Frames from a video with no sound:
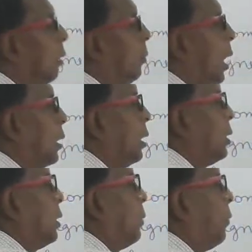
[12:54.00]

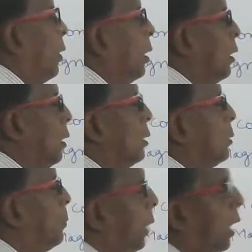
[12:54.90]
magnetic field
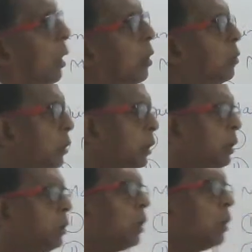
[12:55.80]
is parallel to each